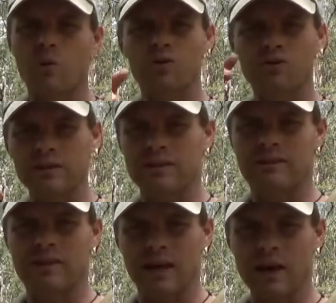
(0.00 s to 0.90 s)
We'll set this
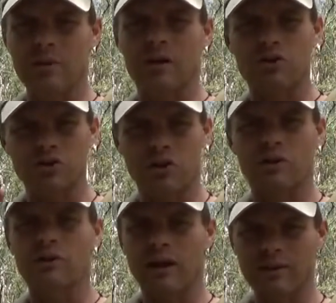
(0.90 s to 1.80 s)
thing up and I'll show
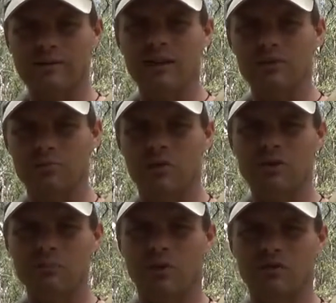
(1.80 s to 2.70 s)
you step
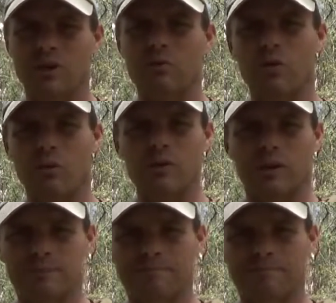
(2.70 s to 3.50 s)
by step what we're doing.